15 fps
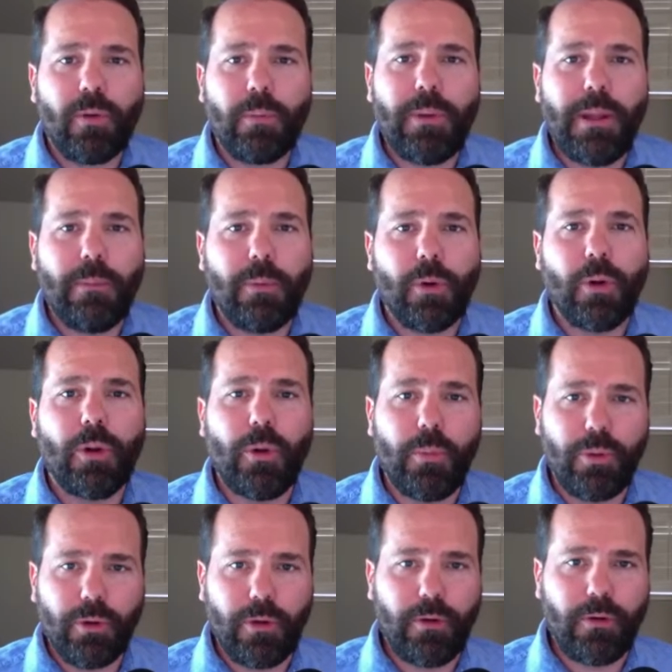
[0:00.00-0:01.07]
people who
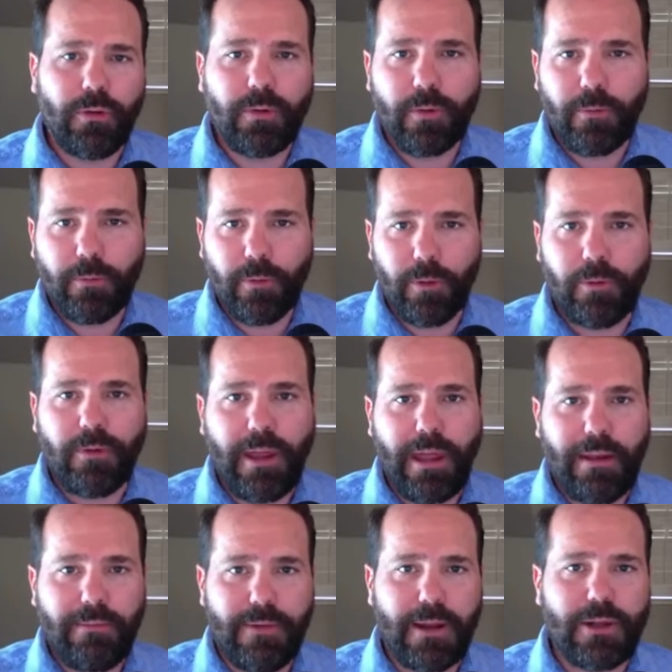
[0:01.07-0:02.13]
produce fruits
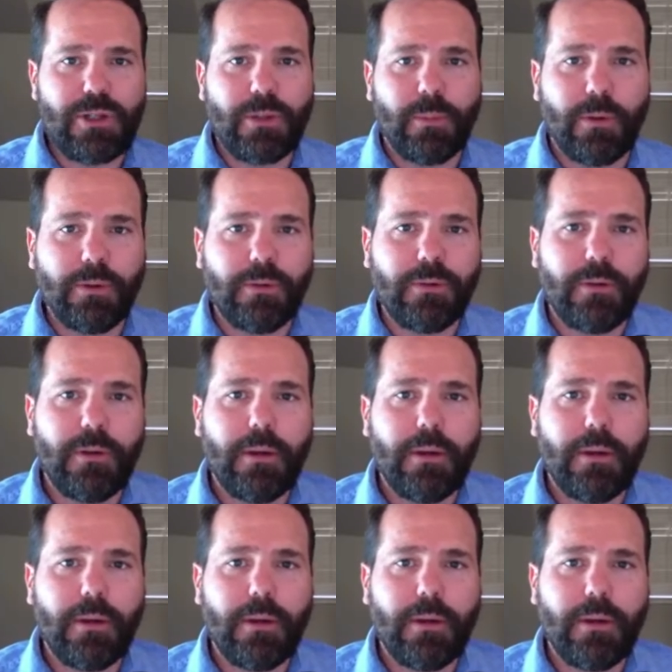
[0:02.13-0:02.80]
and vegetables?